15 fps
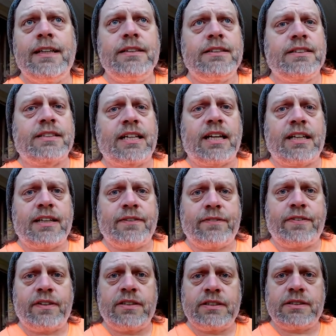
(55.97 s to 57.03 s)
just kind of
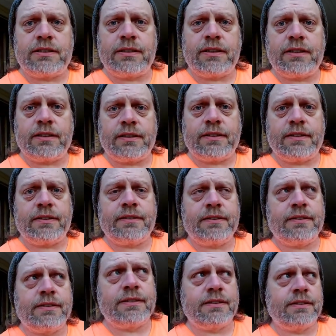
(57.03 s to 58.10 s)

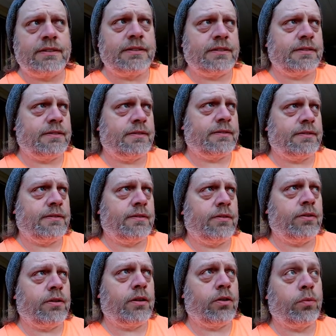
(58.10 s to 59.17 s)

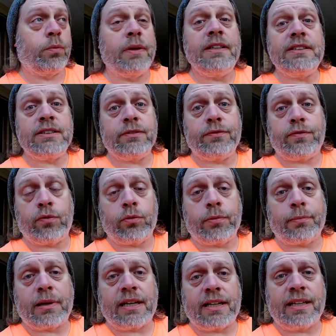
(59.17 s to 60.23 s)
a reason for
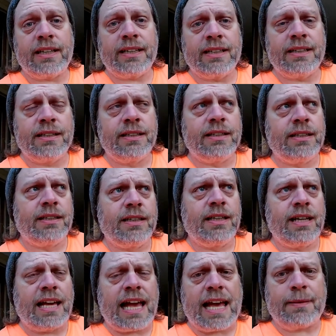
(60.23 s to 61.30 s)
my
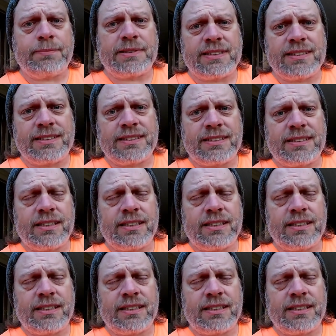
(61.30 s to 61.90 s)
absence.